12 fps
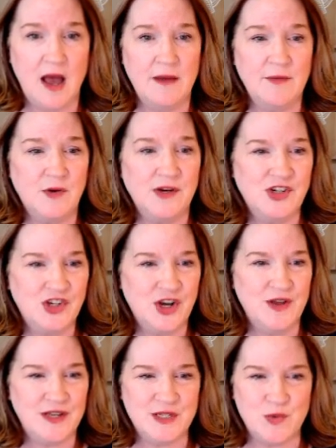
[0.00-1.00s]
I'm going to show
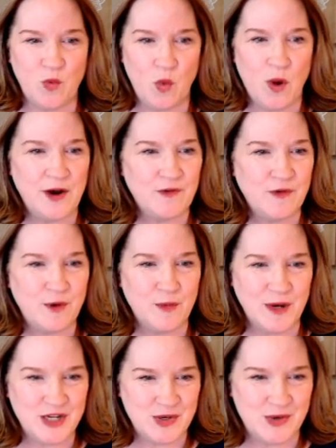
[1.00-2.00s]
you this wonderful
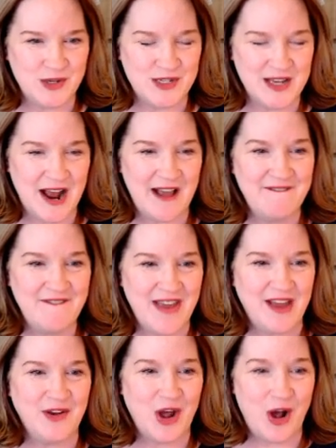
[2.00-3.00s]
resource that I
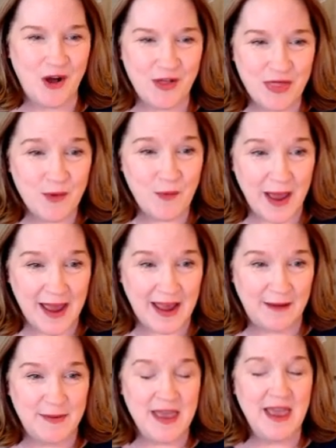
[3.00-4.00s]
found on the
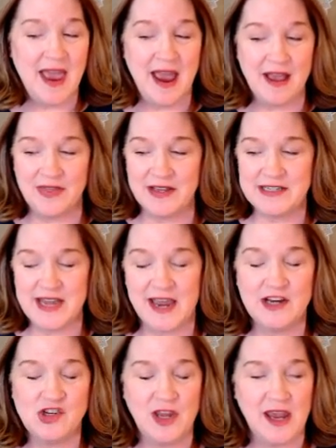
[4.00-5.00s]
web. And this
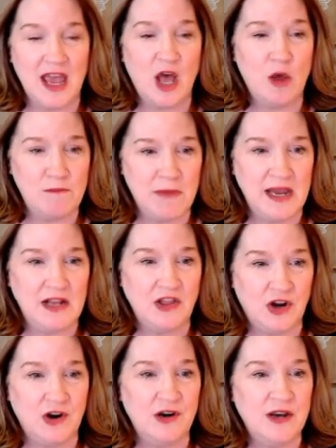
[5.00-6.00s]
actually helped me
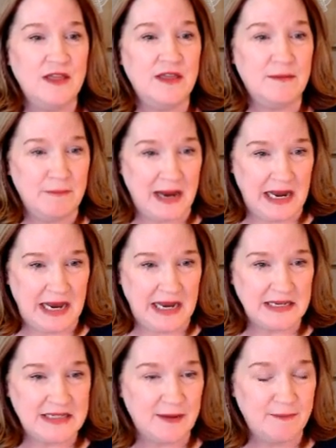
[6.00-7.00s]
learn the
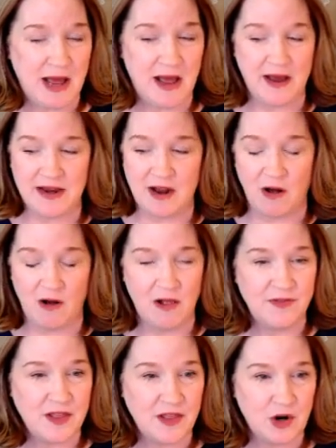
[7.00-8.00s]
meanings behind
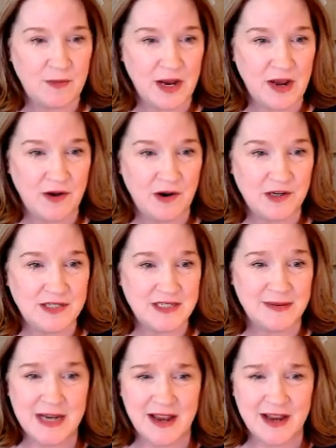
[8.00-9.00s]
all the Lenormand cards.
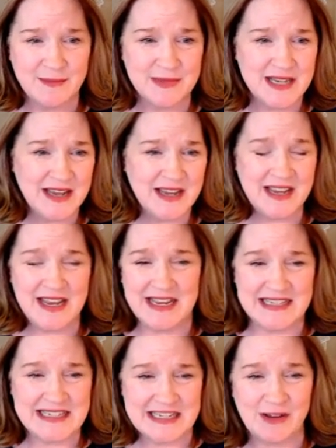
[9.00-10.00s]
Sometimes
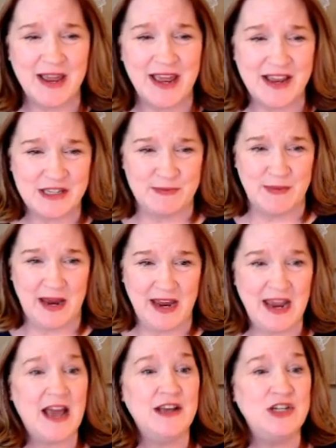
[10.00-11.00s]
it still gets
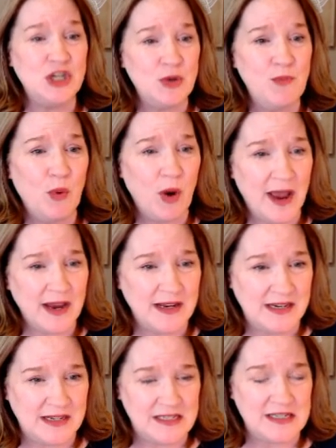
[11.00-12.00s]
me, and I do
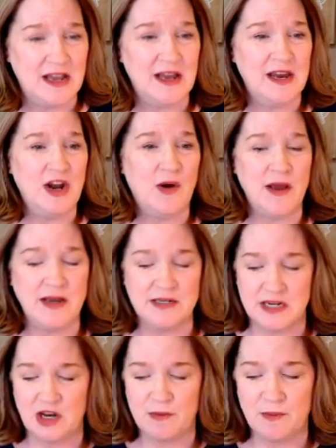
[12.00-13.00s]
practice. I
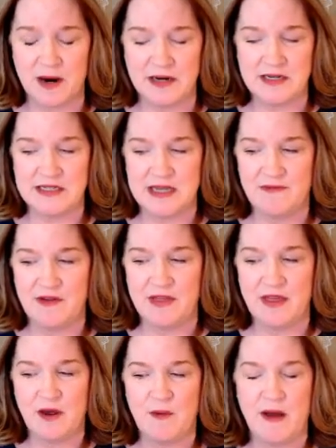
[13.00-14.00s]
continue to practice
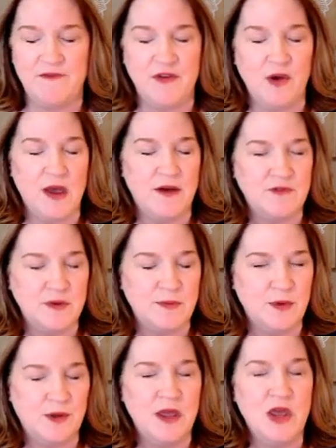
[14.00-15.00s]
even though I feel
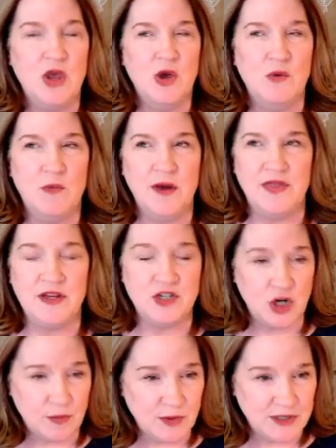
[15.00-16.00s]
comfortable with
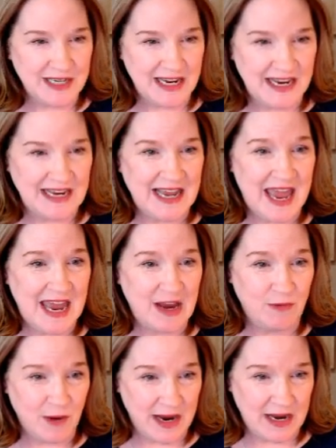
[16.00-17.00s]
interpreting
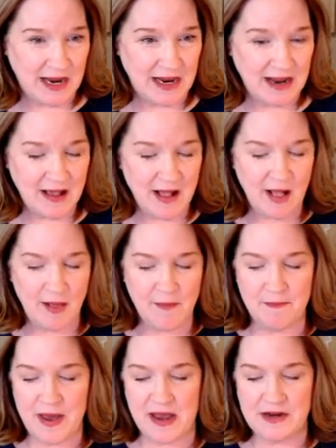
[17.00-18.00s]
a reading.
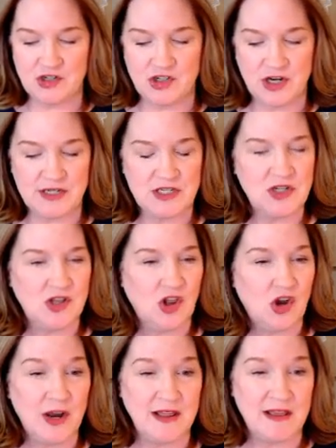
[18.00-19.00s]
But just
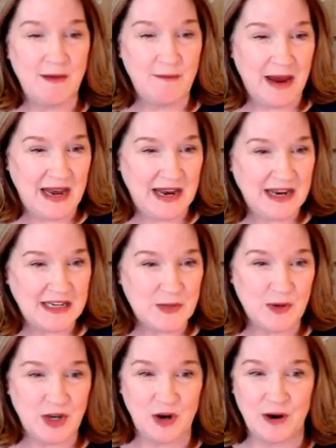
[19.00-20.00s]
learning the
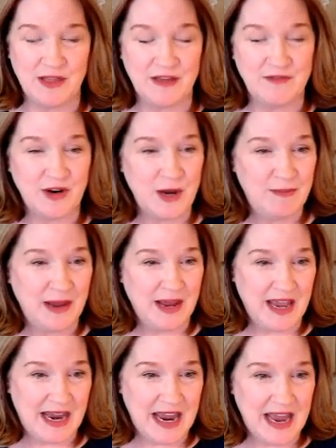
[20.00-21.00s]
meanings when you're at the very
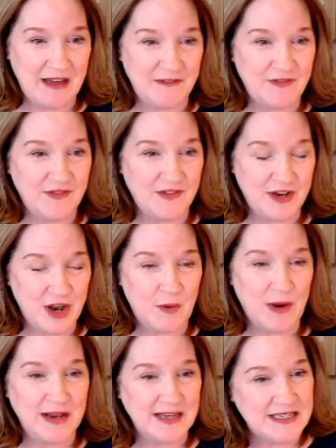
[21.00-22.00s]
beginning of
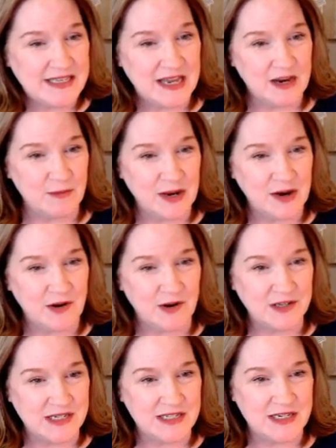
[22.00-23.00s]
knowing these Lenormand
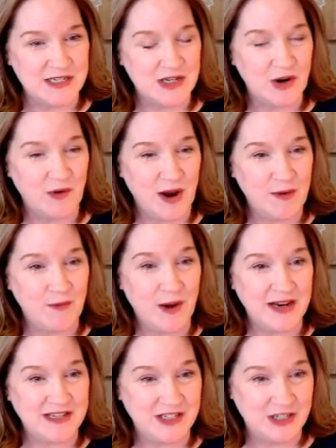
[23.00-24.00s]
cards, this is a great
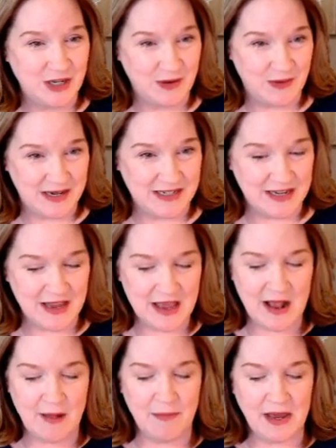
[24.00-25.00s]
way to do it.
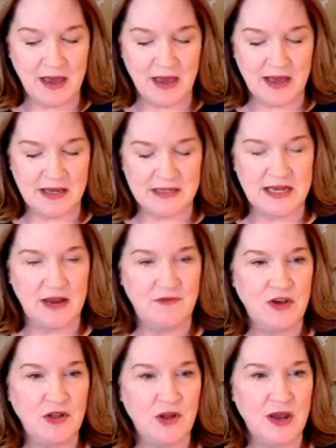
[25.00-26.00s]
Because
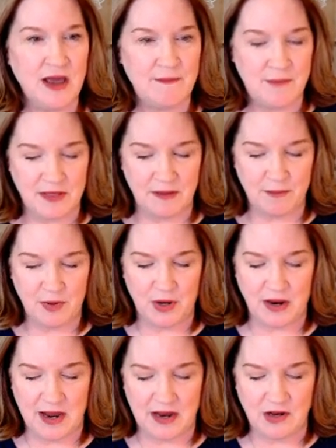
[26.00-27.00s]
if you look up in the
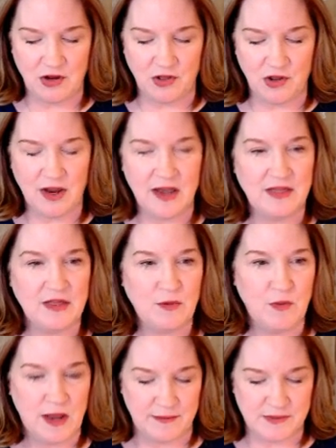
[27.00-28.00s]
book and you look at
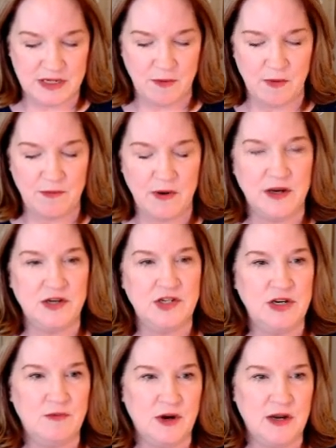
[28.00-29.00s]
the whip, so what we're going
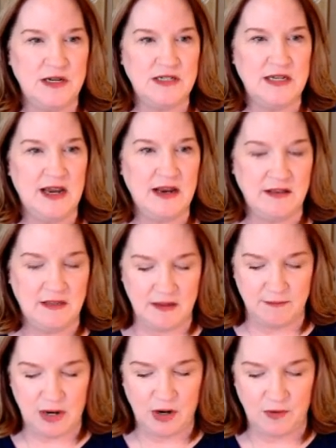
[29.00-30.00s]
to do, we're going to take
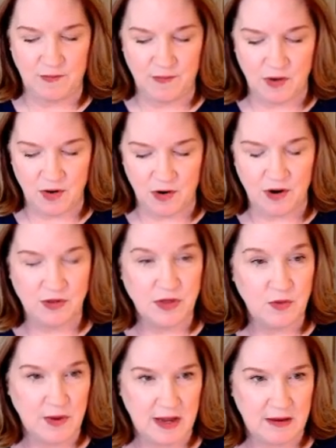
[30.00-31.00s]
the middle card,
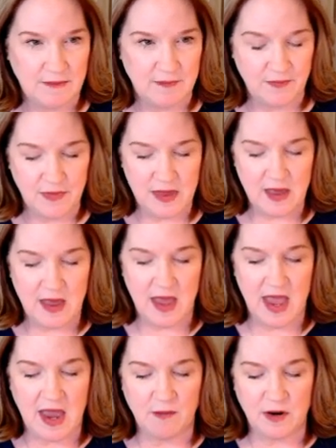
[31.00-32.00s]
the whip,
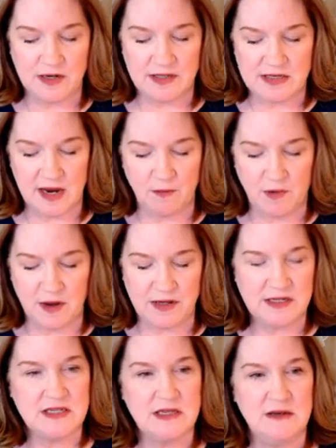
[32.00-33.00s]
and we're going to say, what
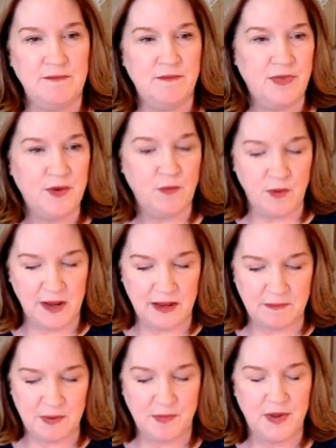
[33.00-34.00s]
does the
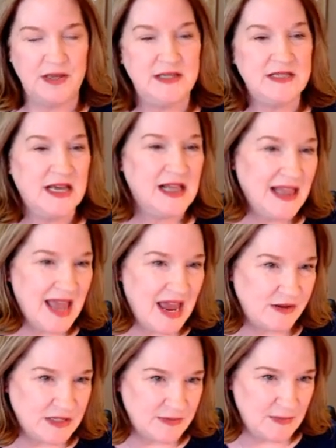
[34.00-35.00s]
whip plus the
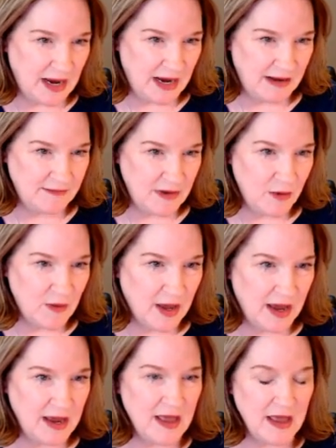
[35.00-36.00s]
clouds mean?
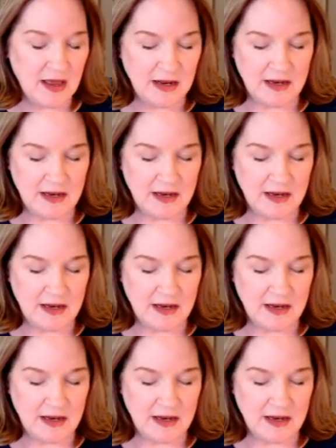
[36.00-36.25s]
Okay.